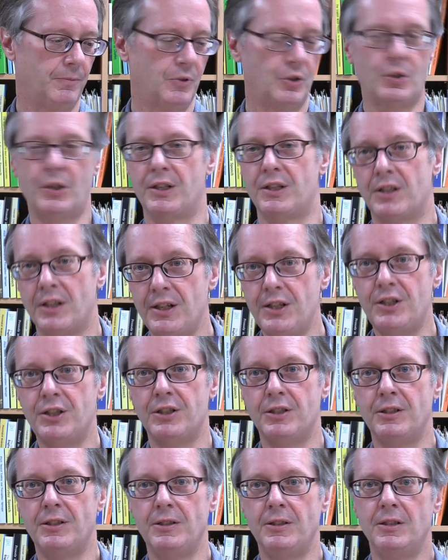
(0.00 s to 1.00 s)

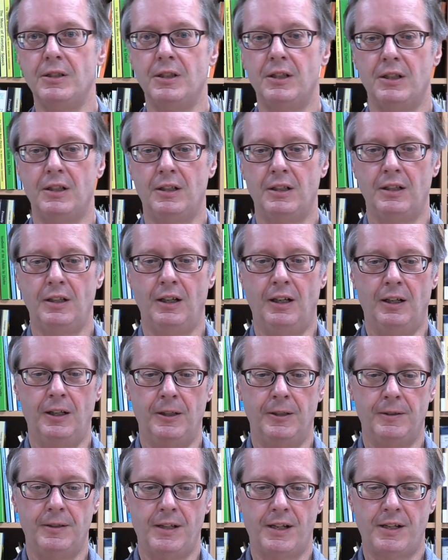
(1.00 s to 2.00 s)
translation,
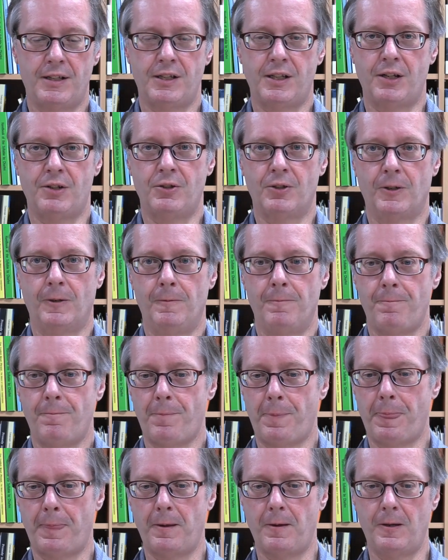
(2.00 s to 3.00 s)
etc.
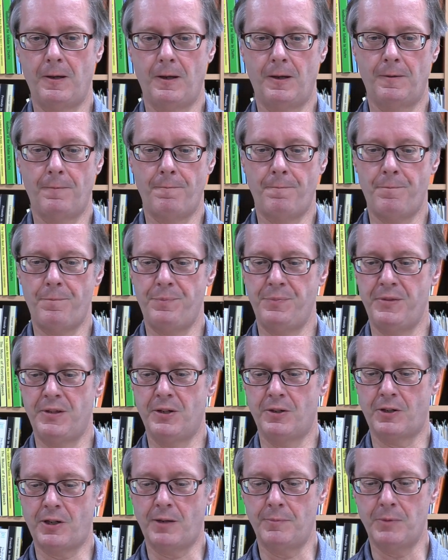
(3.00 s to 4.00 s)

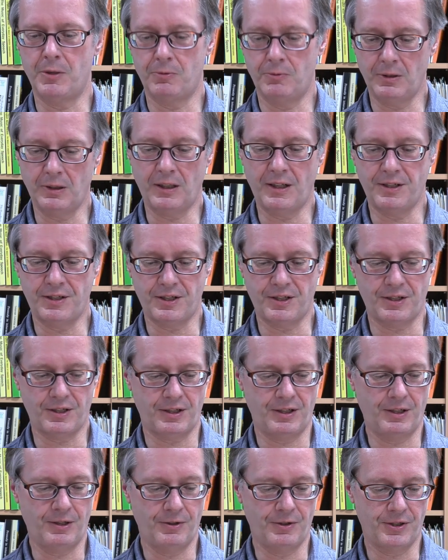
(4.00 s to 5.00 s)
Your government realizes
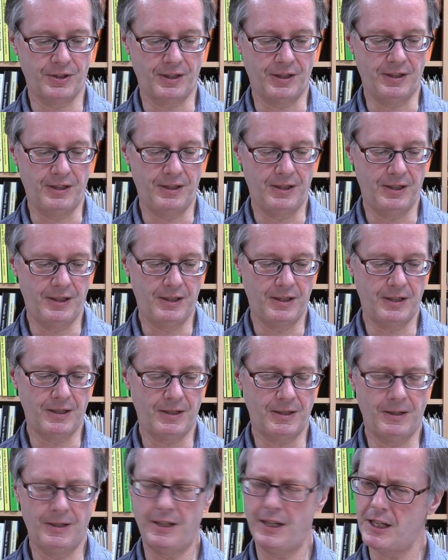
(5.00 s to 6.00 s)
there is a
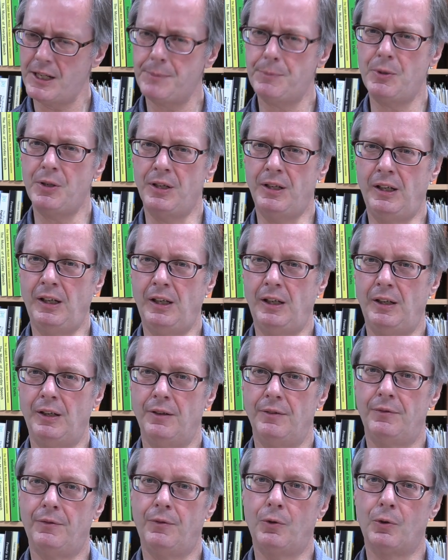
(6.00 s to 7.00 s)
desperate need
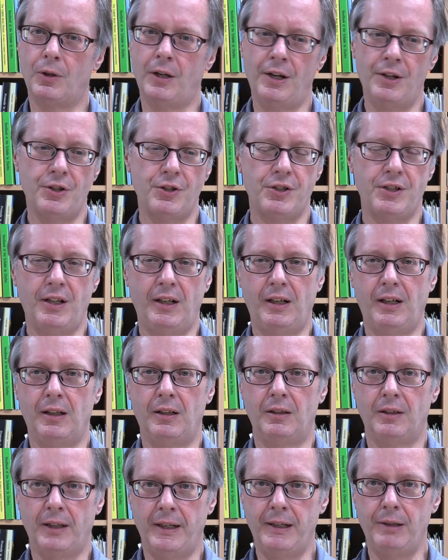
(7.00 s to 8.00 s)
for
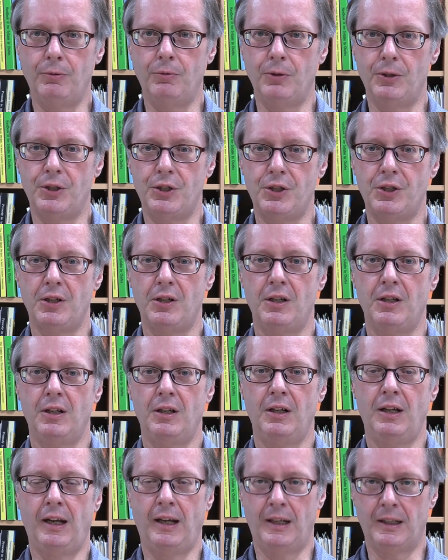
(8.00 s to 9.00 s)
understanding language
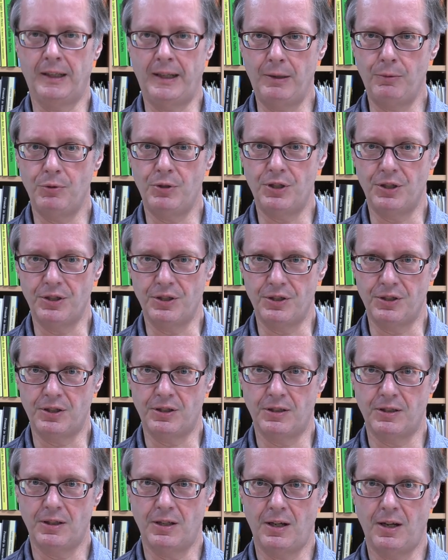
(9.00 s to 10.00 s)
and
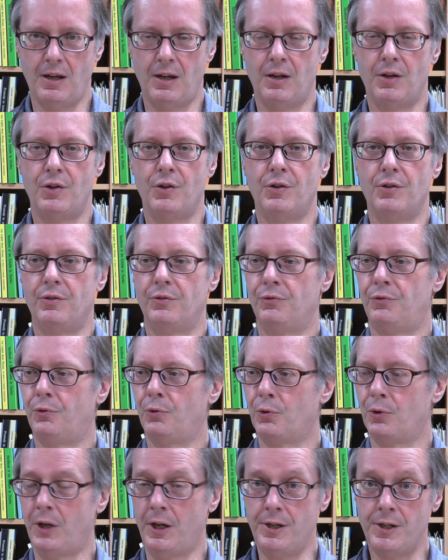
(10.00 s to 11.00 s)
languages
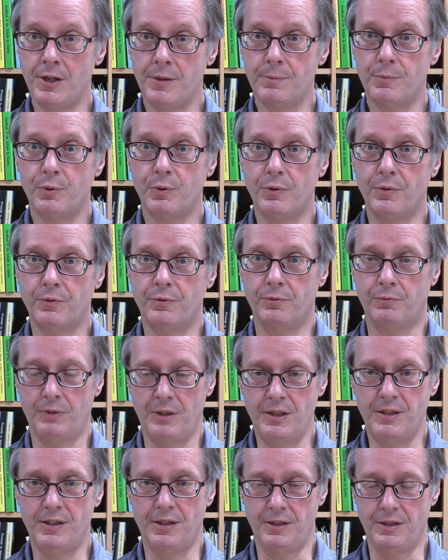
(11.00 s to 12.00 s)
for a number of
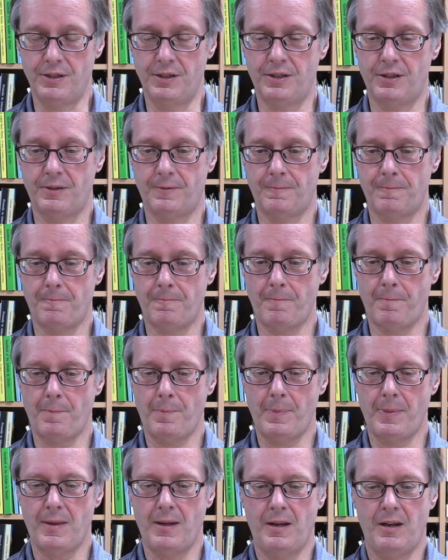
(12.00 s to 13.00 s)
reasons.
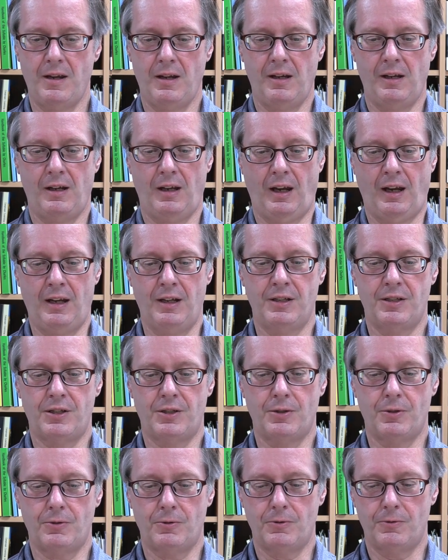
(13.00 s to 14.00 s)
And
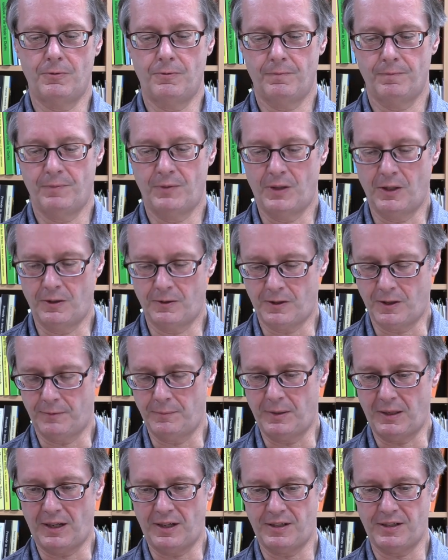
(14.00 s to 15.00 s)
so the
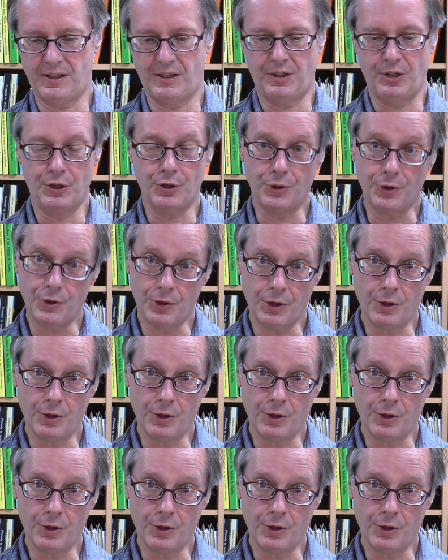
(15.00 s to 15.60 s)
government has said your